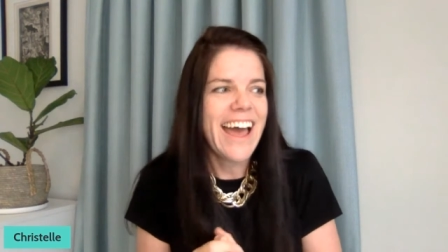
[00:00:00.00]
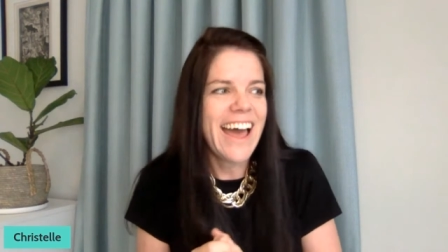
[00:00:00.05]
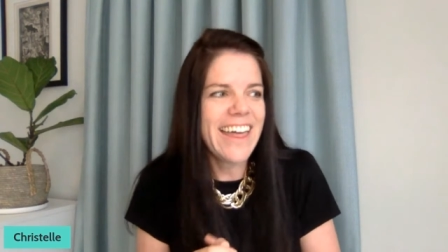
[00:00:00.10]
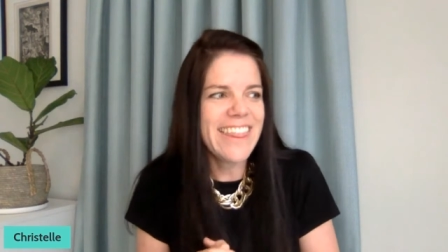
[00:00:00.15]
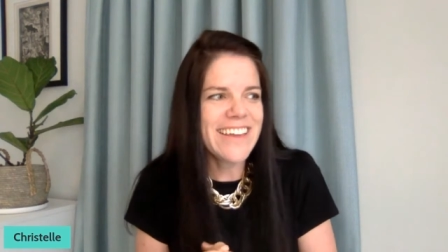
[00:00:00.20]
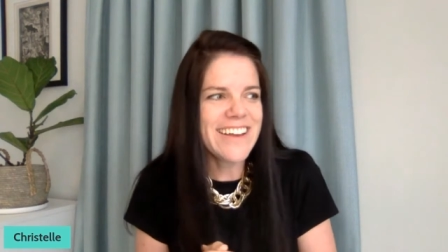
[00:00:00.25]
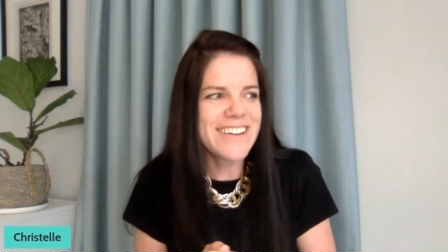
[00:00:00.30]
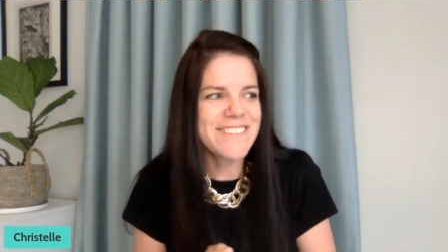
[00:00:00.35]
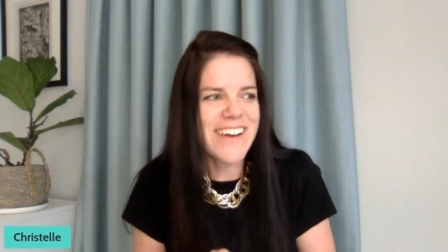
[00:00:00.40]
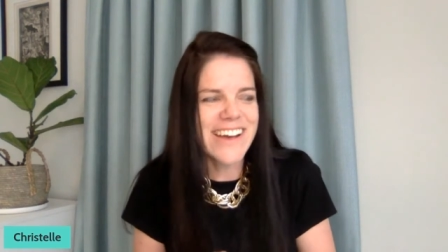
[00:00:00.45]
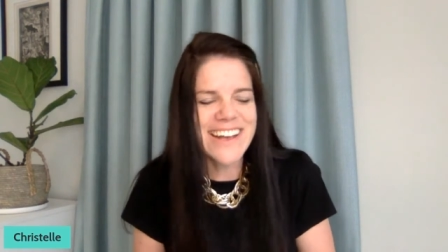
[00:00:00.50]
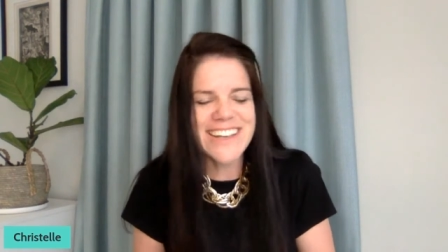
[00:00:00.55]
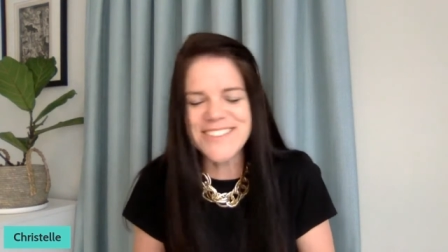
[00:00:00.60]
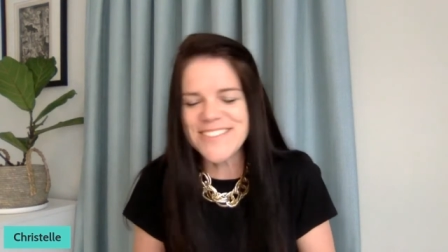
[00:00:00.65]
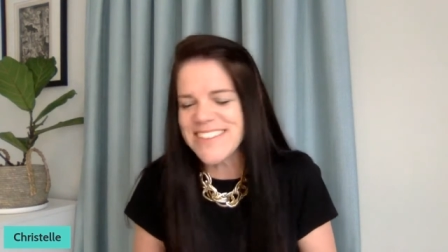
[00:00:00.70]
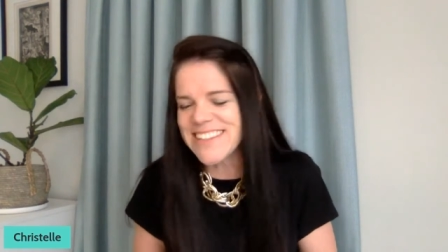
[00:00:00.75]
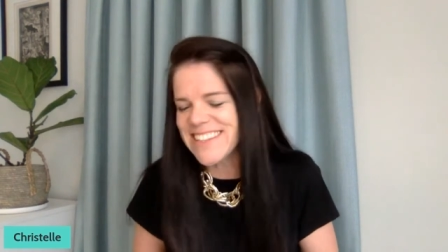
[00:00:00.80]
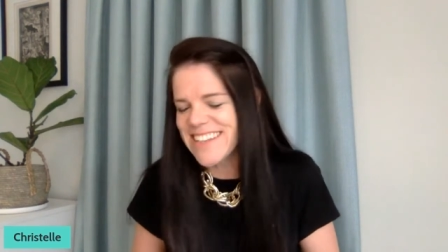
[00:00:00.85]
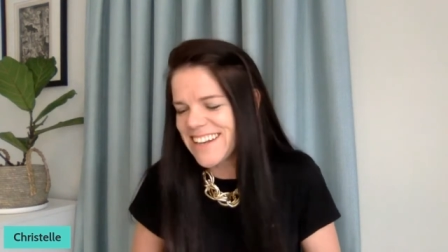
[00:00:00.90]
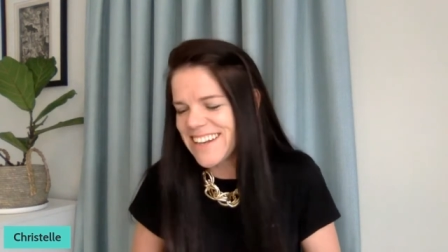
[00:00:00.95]
And then my
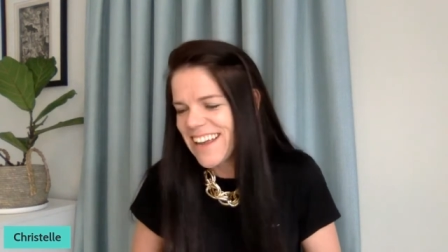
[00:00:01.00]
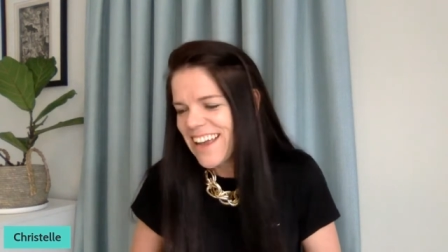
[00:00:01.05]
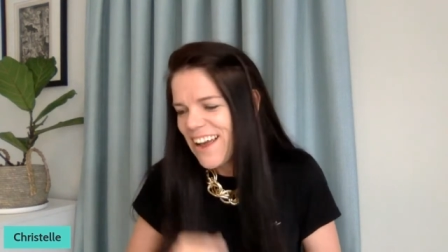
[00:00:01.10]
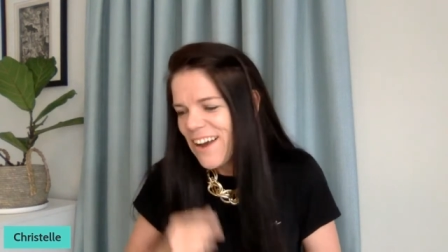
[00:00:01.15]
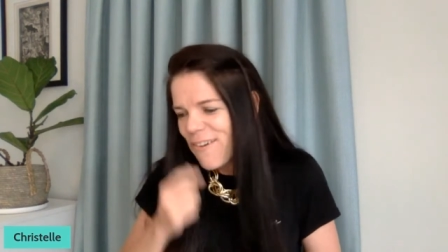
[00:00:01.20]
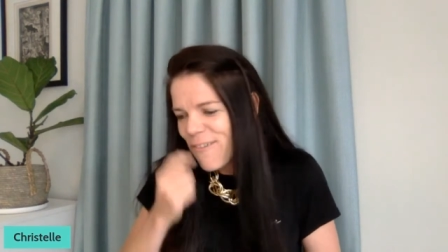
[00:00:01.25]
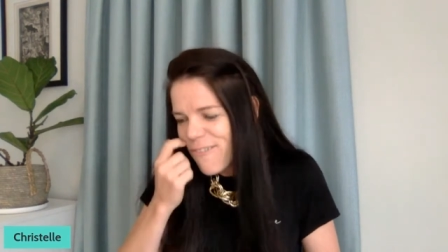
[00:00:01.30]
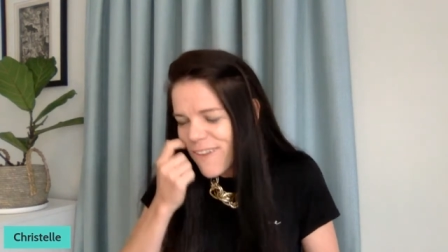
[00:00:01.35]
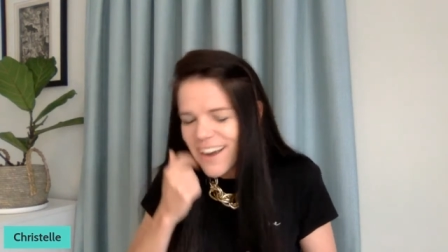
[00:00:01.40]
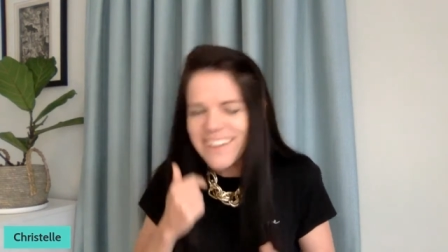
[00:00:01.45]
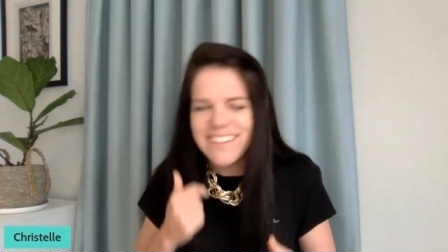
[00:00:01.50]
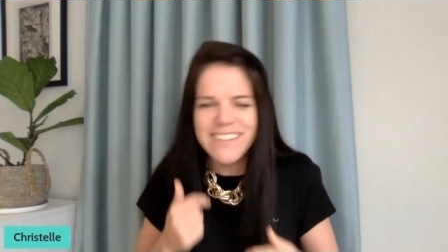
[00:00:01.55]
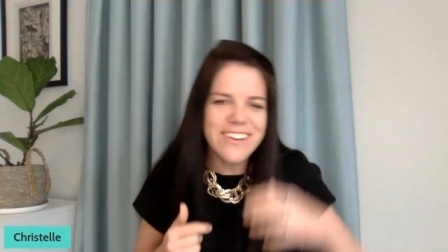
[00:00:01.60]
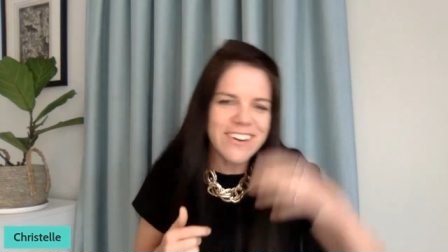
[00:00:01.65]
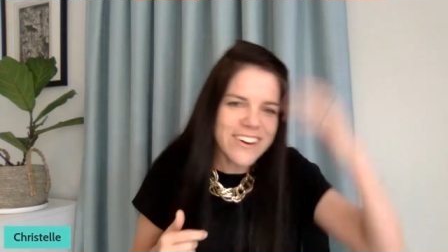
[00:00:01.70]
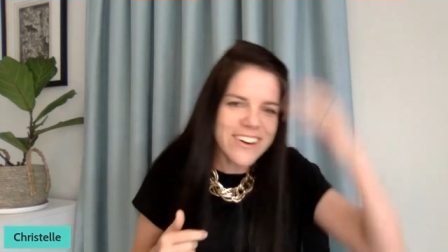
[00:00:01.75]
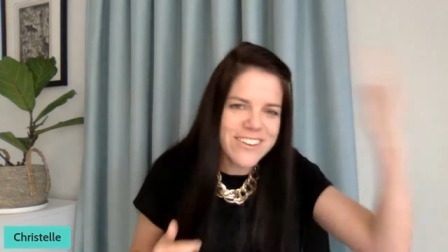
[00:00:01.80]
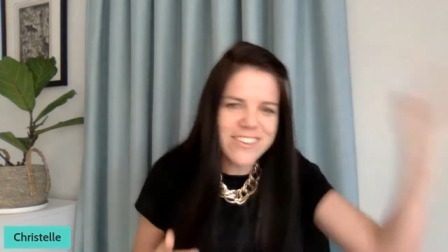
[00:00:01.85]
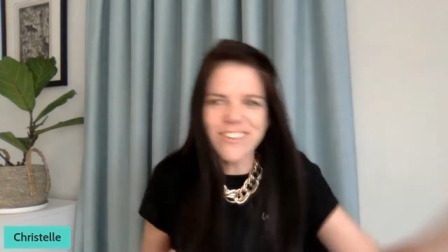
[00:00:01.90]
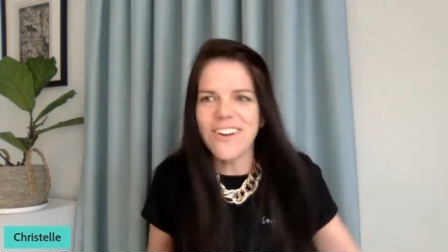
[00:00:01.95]
husband said, What?
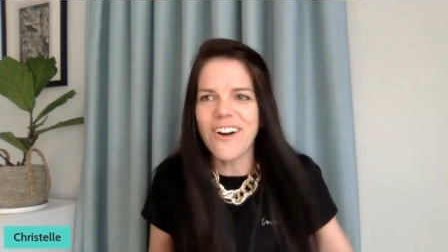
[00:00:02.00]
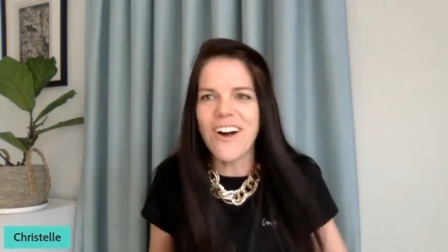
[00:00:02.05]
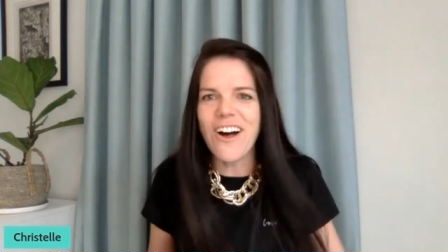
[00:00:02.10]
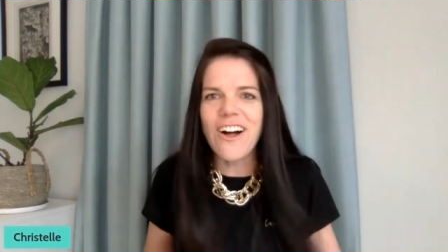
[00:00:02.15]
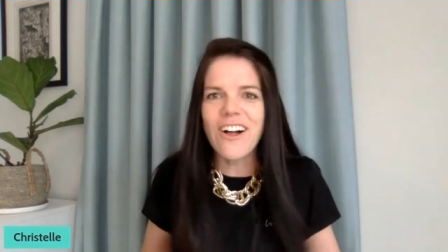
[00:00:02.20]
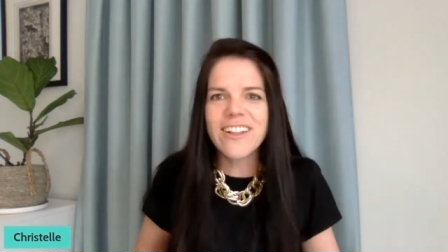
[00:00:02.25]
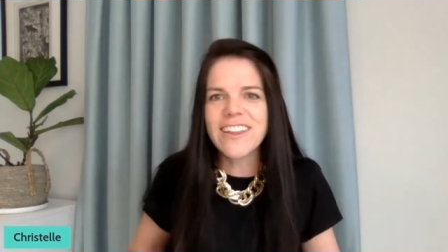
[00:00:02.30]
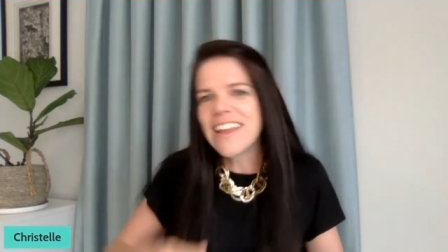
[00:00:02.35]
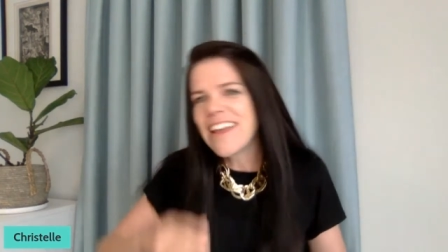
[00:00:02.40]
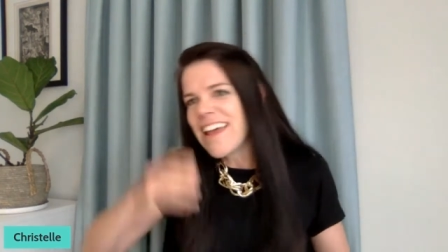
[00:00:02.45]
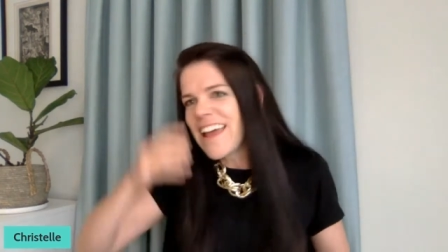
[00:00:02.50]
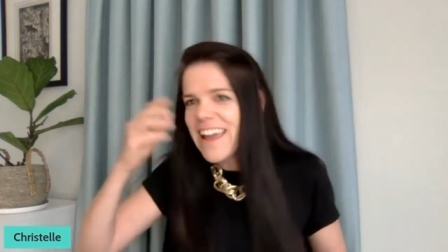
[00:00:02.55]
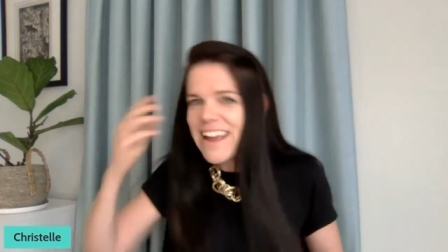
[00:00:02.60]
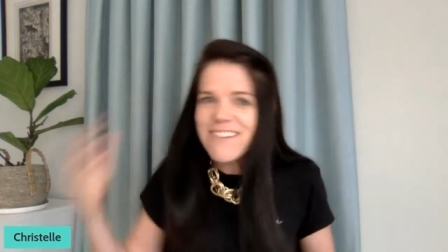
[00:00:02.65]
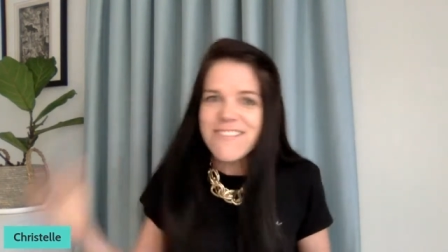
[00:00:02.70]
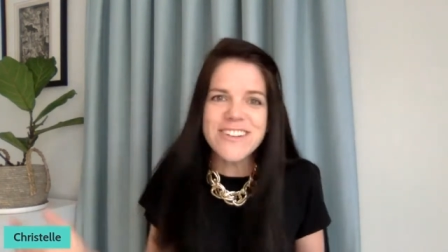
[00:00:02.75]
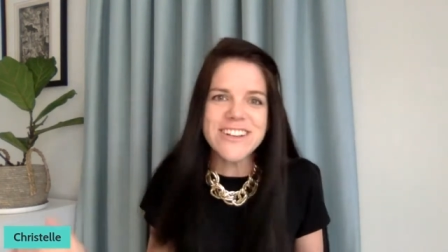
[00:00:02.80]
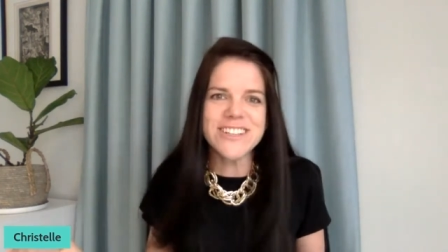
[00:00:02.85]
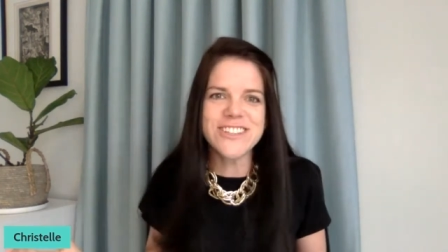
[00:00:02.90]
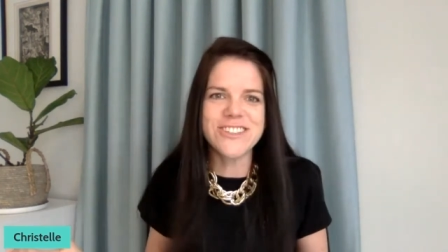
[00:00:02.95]
You're too old.
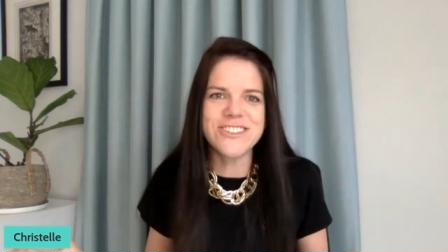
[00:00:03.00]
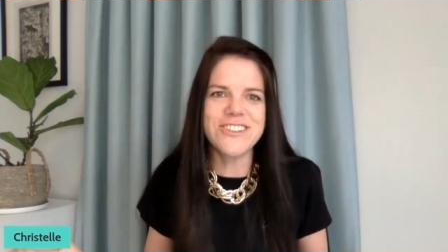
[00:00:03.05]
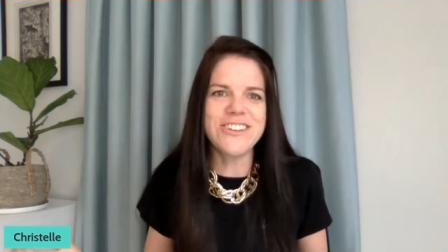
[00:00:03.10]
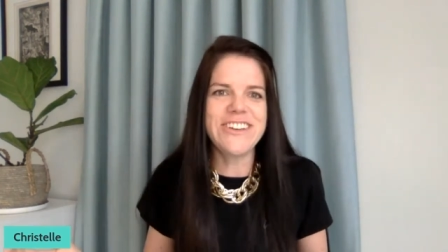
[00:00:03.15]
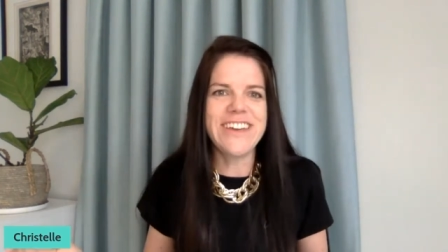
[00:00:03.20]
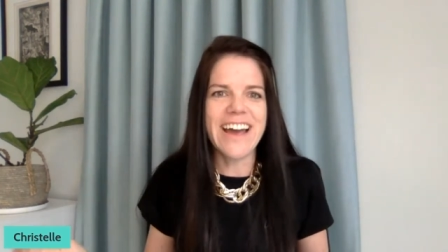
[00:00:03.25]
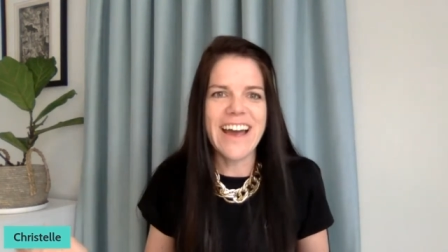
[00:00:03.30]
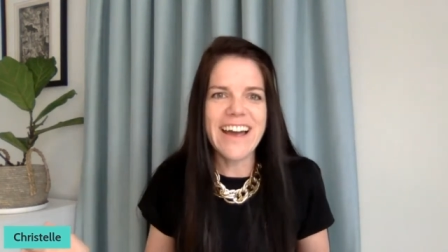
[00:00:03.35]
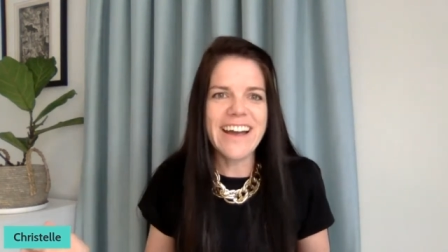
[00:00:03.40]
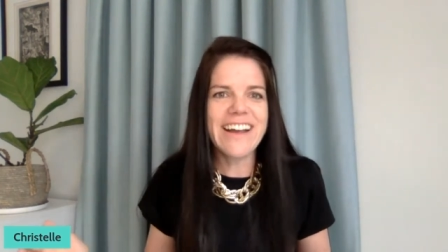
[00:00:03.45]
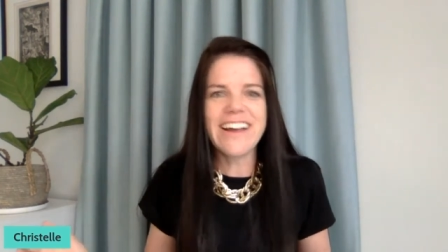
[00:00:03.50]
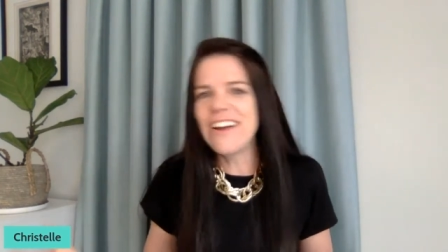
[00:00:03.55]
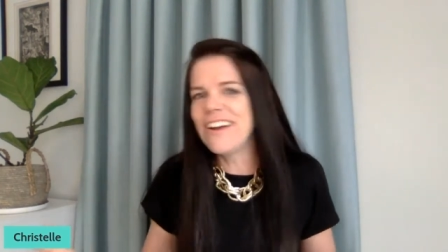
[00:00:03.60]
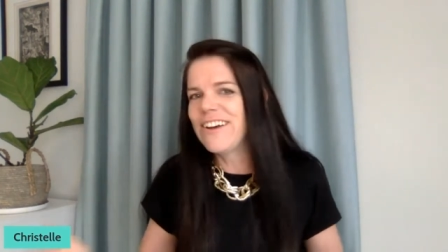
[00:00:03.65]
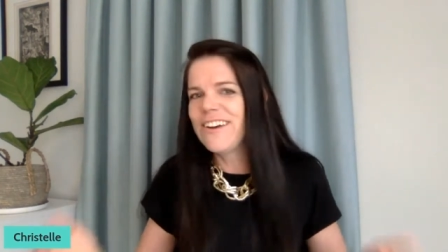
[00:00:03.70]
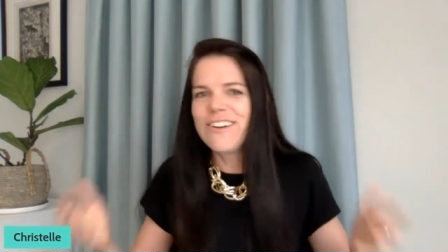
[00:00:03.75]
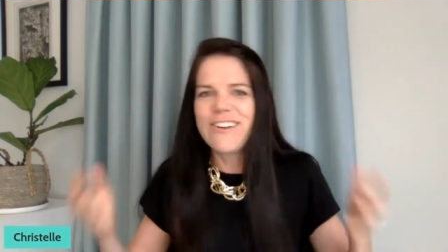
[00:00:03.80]
Henry's too young.